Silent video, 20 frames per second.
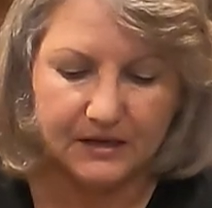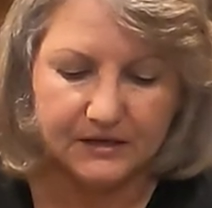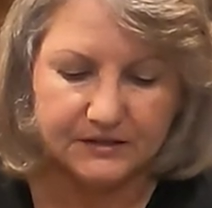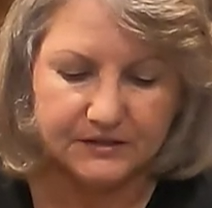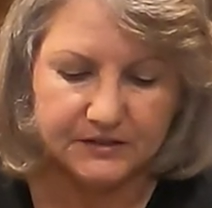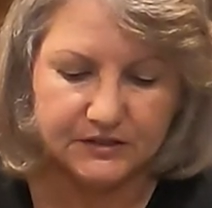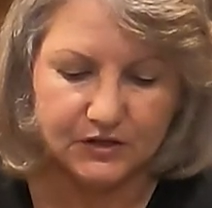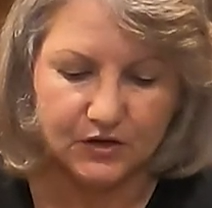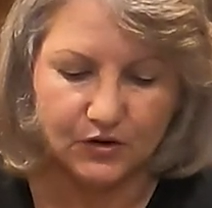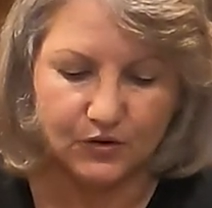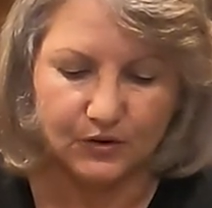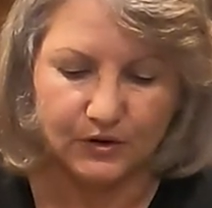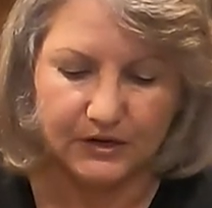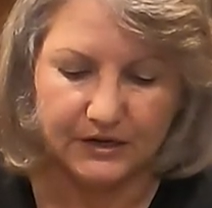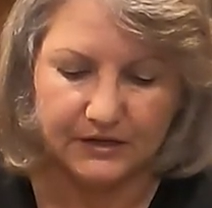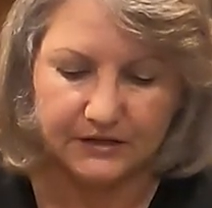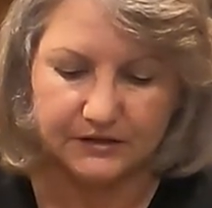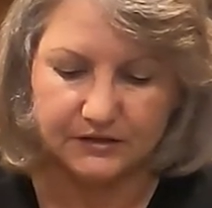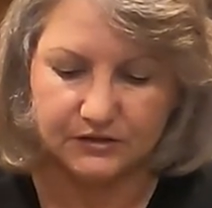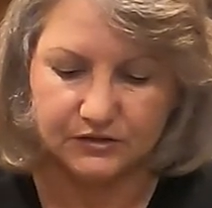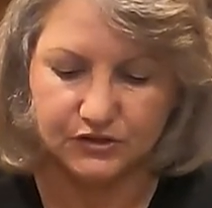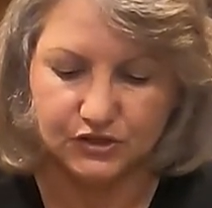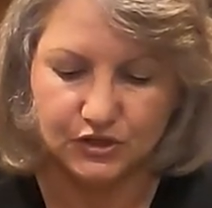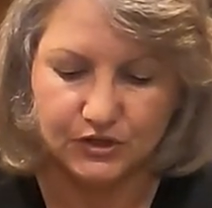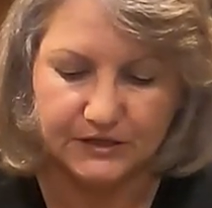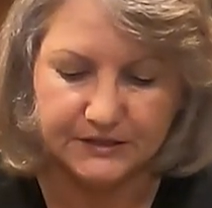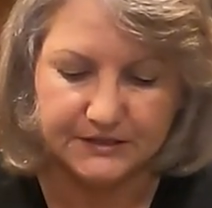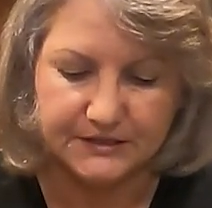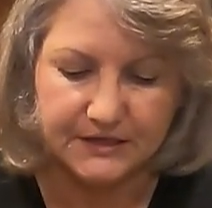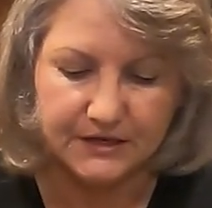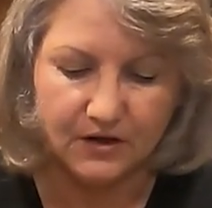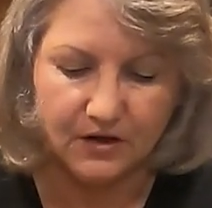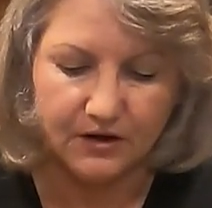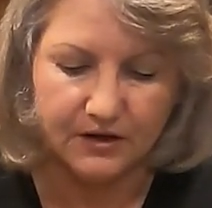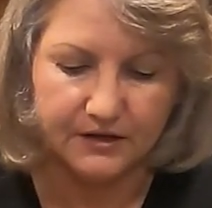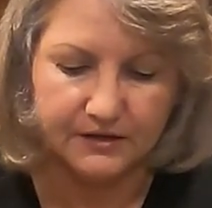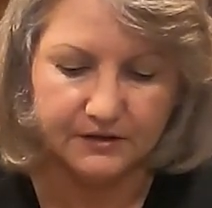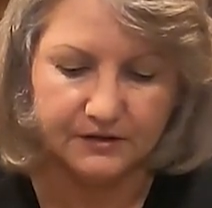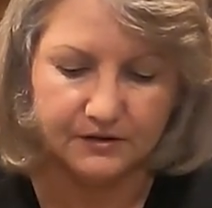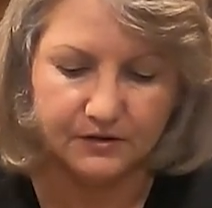So as you can see
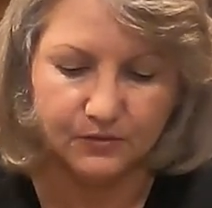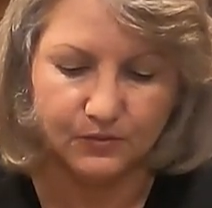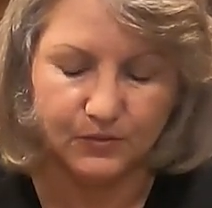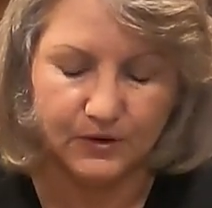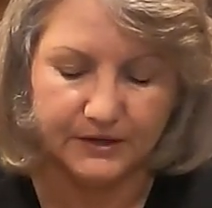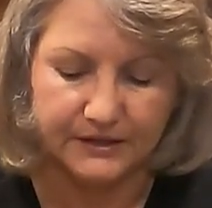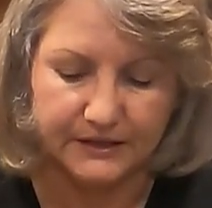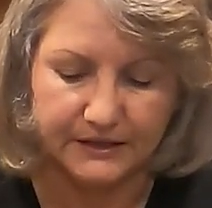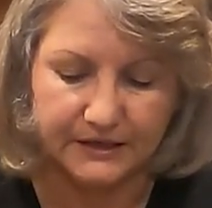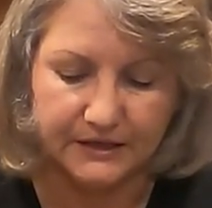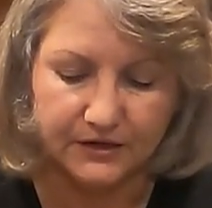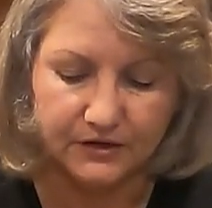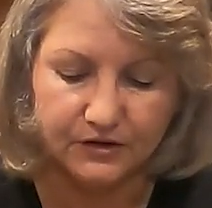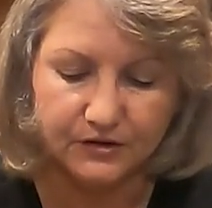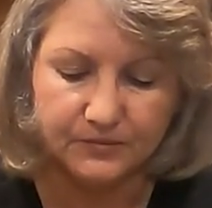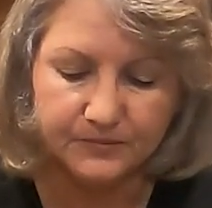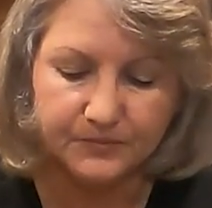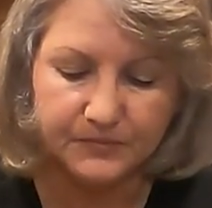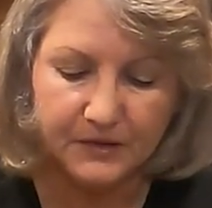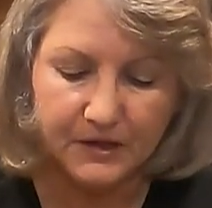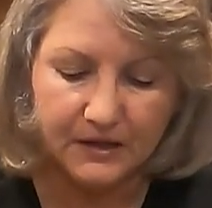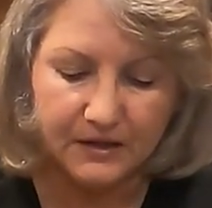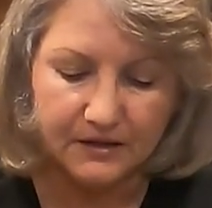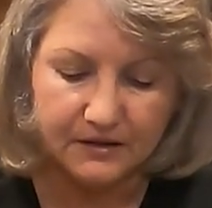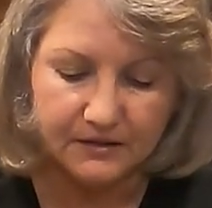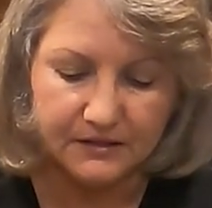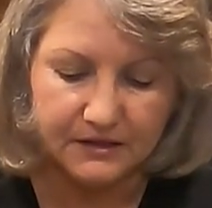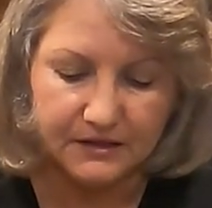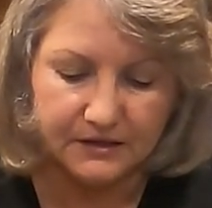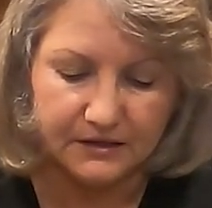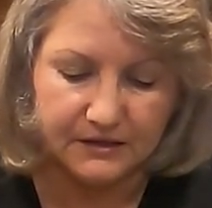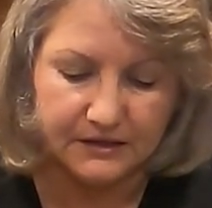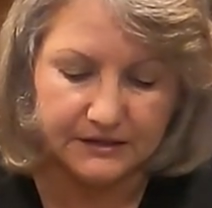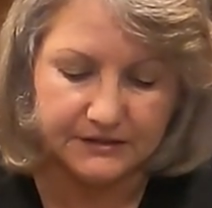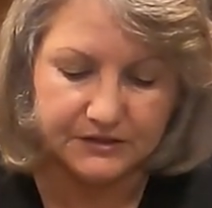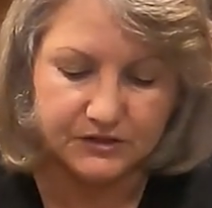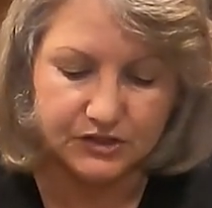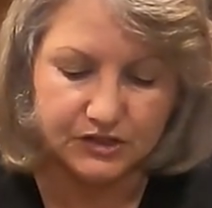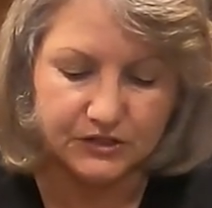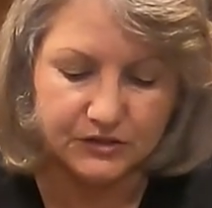on the one here,
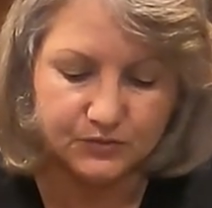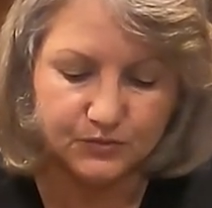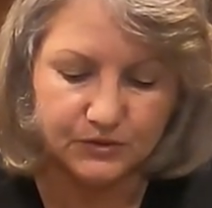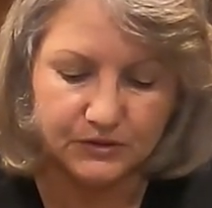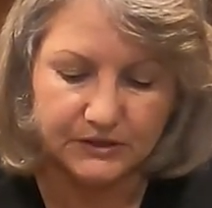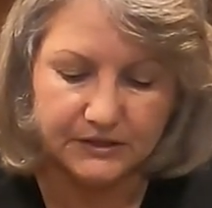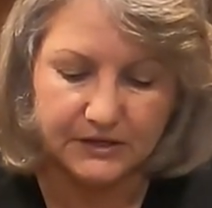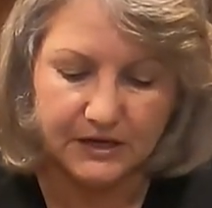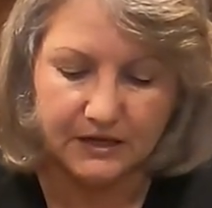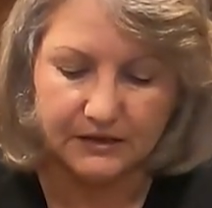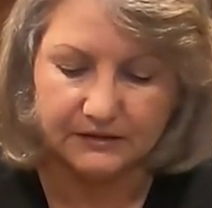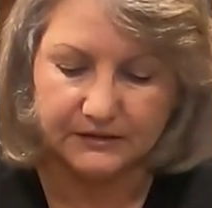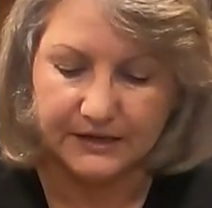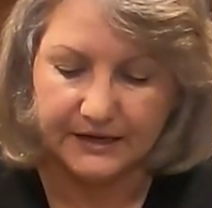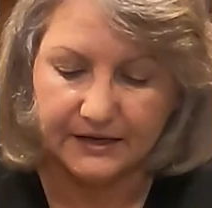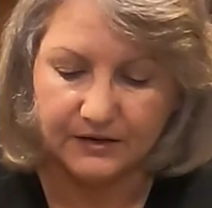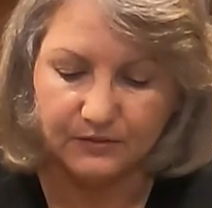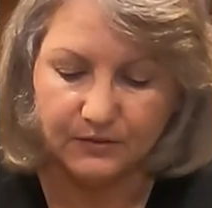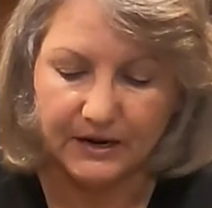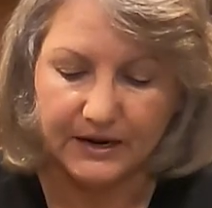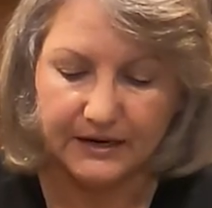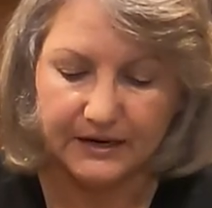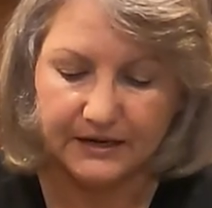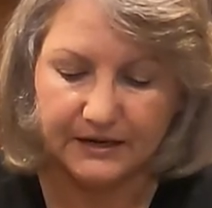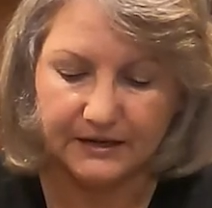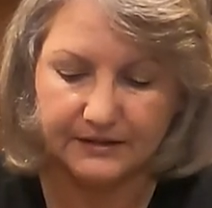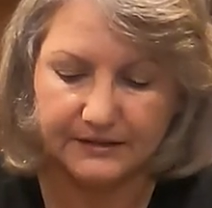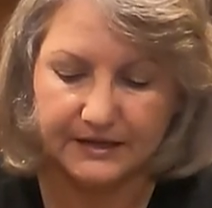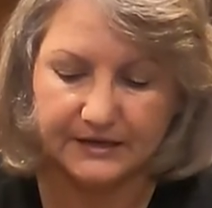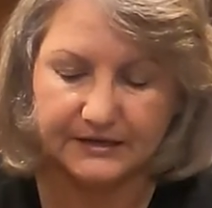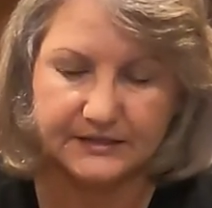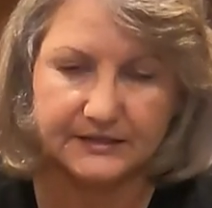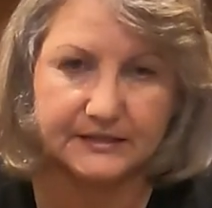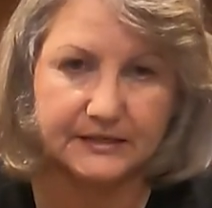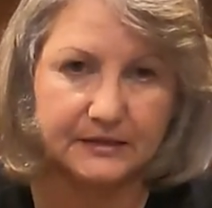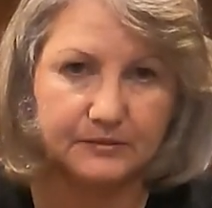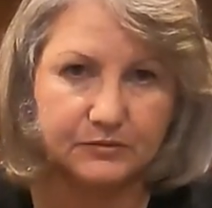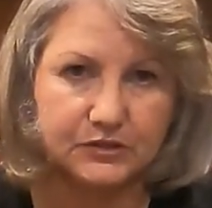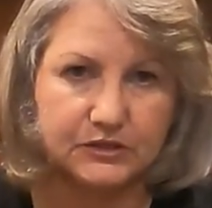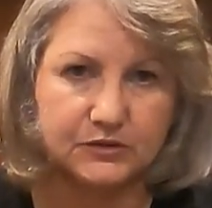it's just really not laying right, and that
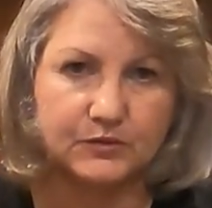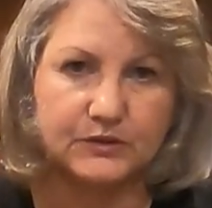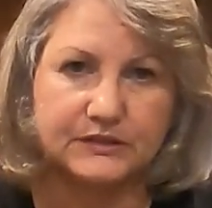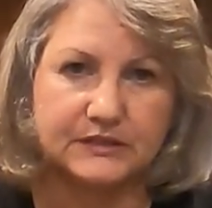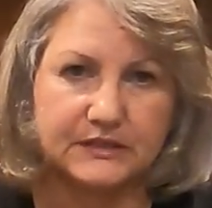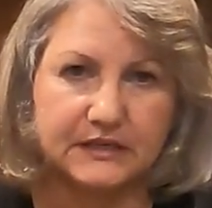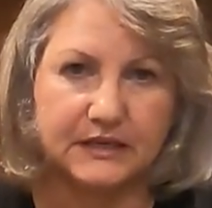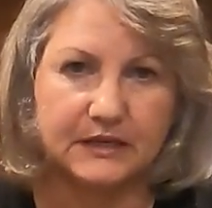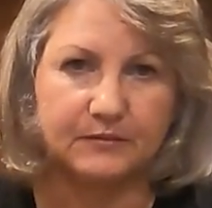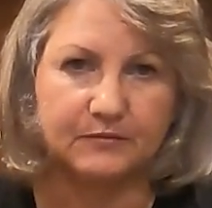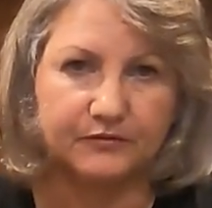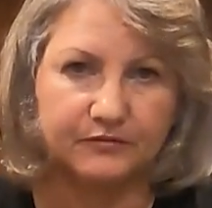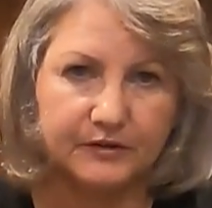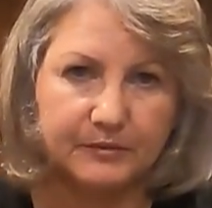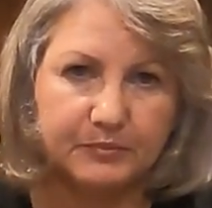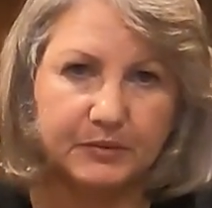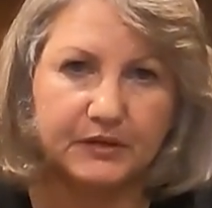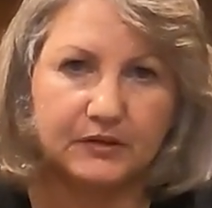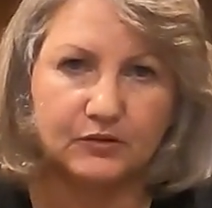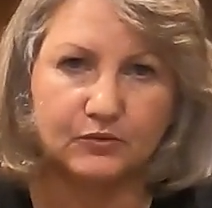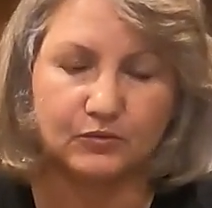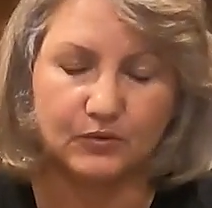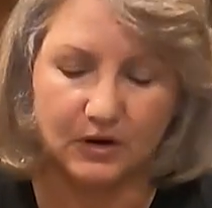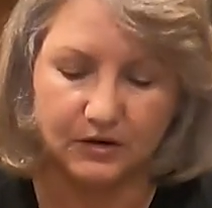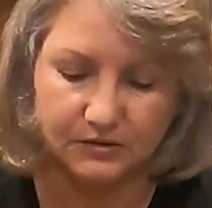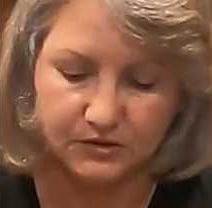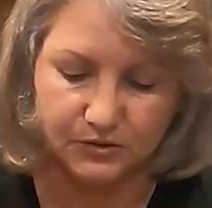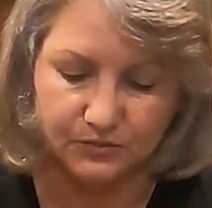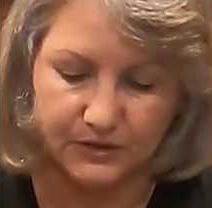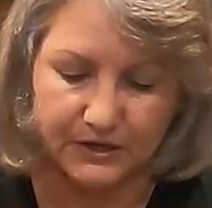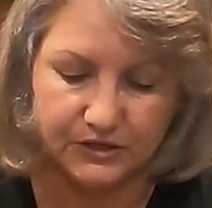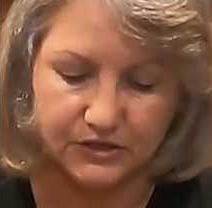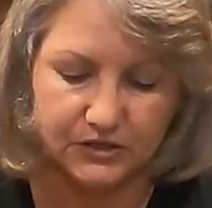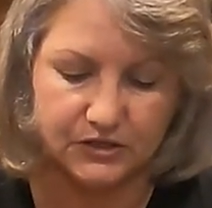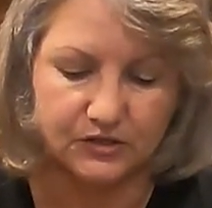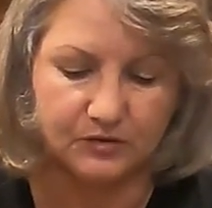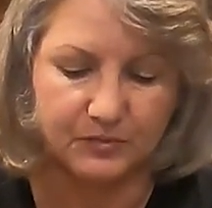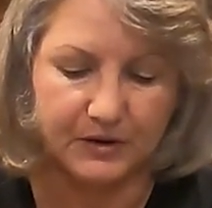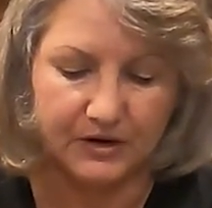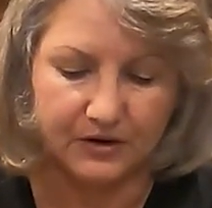seam just wants to keep flipping the wrong
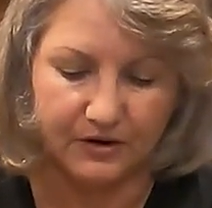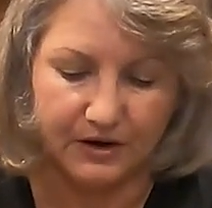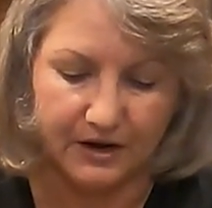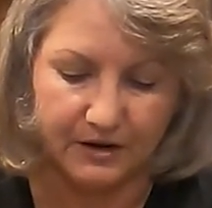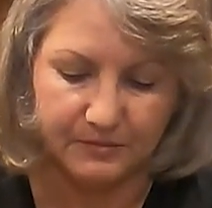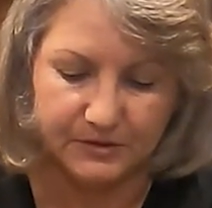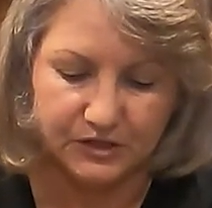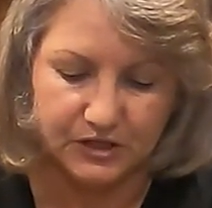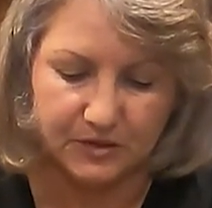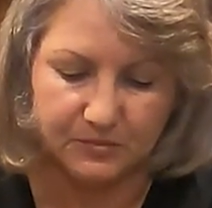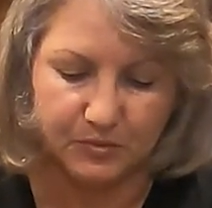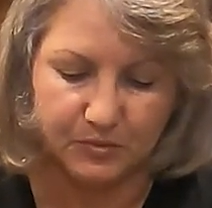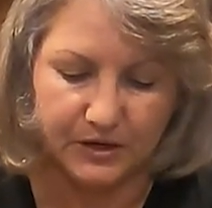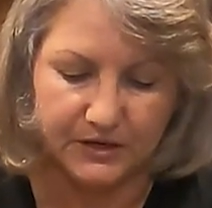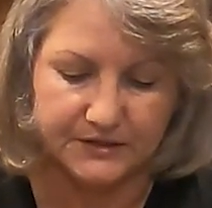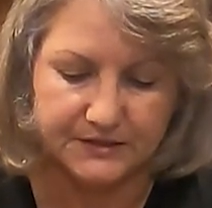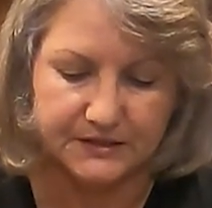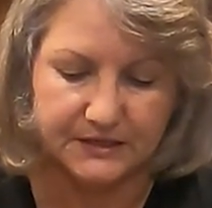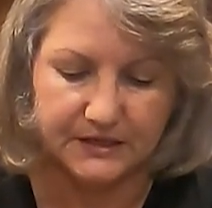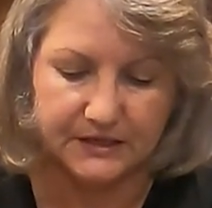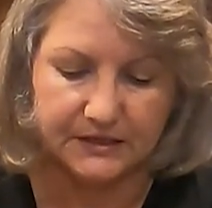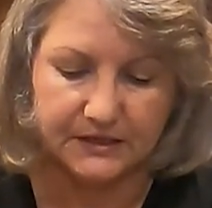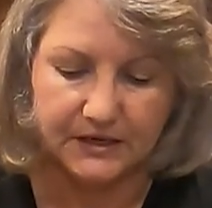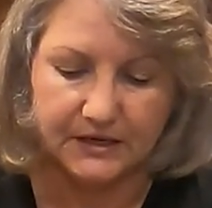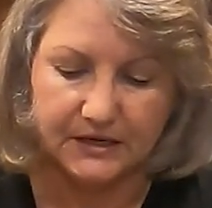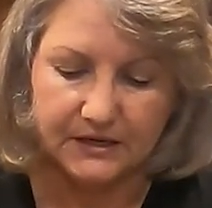direction no matter how much I press it.